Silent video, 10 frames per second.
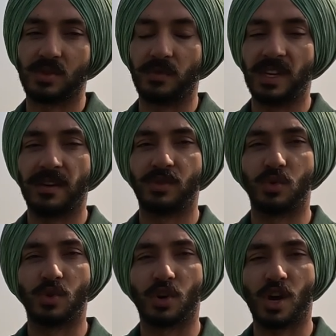So we have
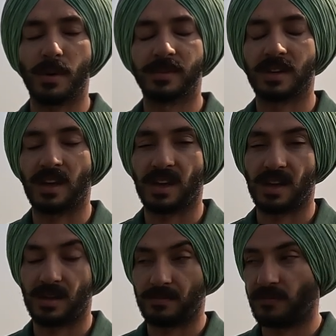two crops.
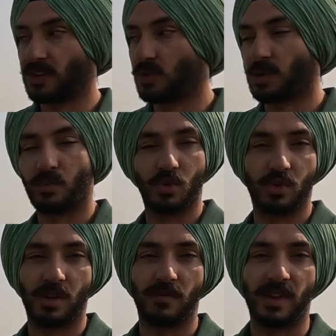We are doing
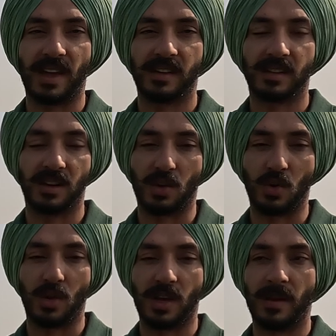both on flax and
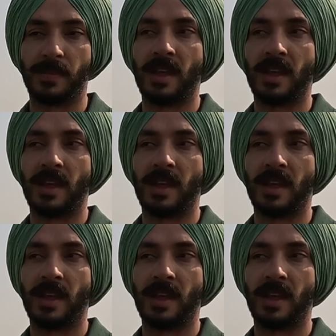canola.